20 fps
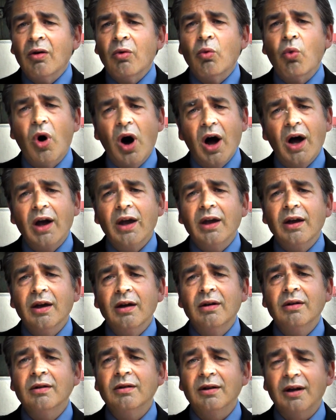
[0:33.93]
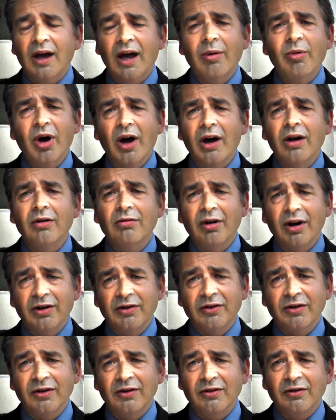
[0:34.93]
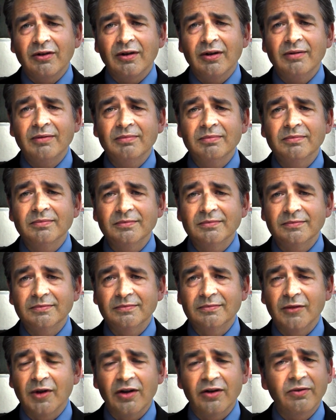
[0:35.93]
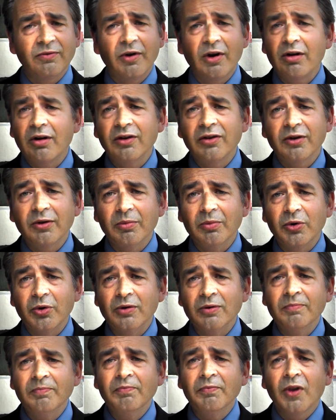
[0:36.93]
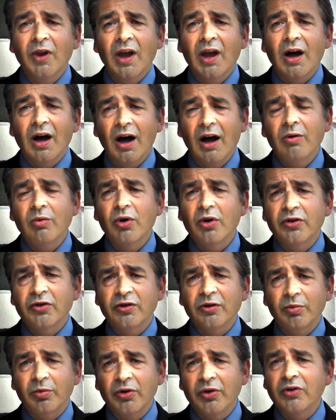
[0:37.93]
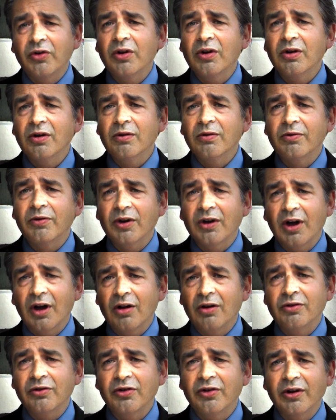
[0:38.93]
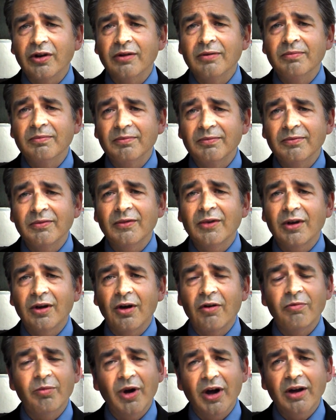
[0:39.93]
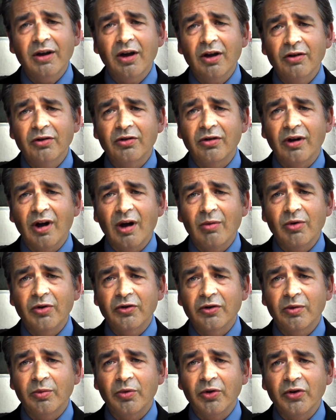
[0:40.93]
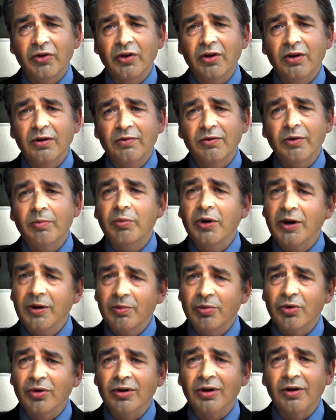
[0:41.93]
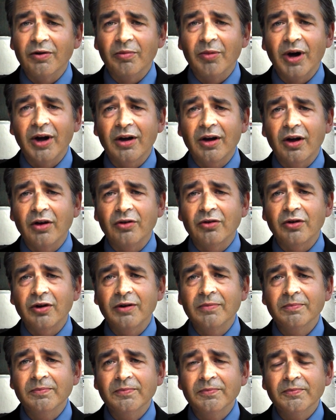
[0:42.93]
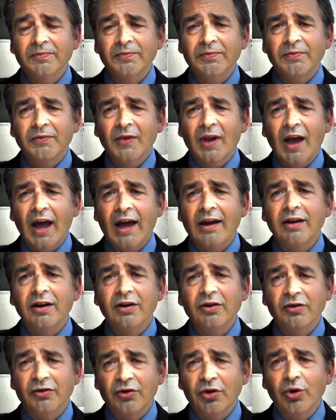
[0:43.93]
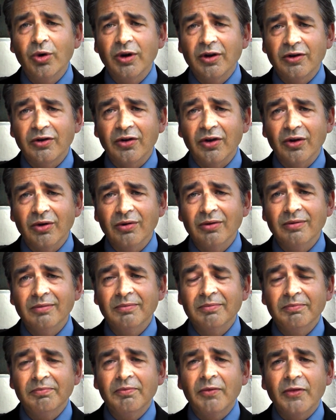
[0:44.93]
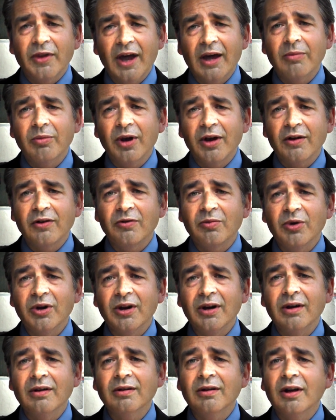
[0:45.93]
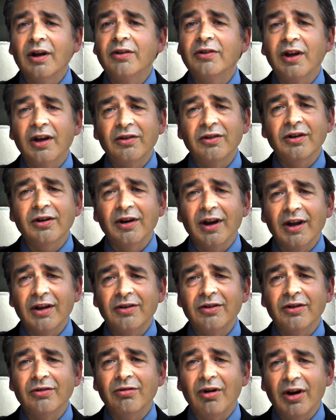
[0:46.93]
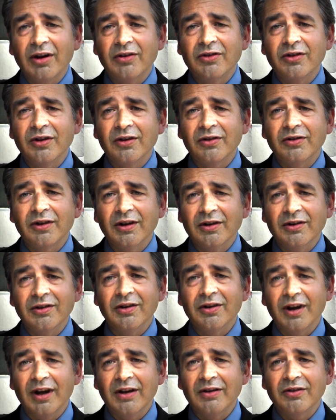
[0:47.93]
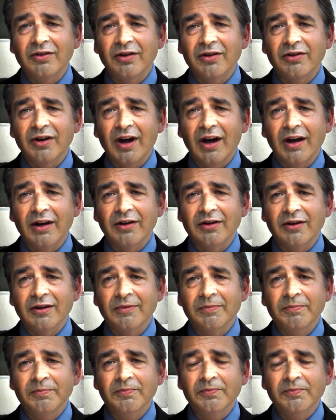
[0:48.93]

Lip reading: Why am I a racist? It's very simple. I wish to preserve the culture of my country. I wish to preserve the people of my country. And in doing so, that makes me a designated racist in today's society.